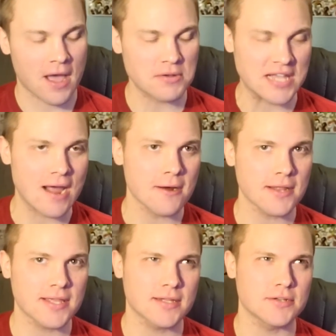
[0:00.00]
I was
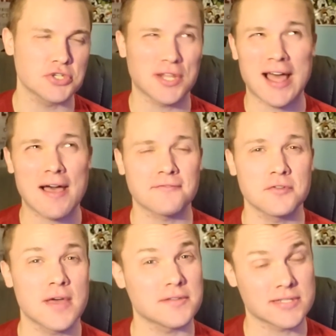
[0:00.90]
hired in July
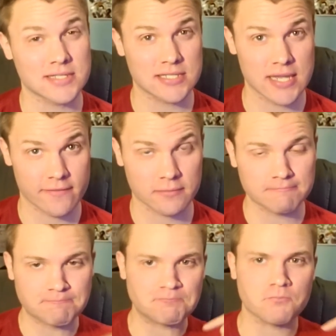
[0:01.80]
of
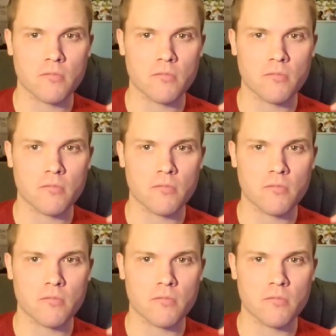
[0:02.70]
2007,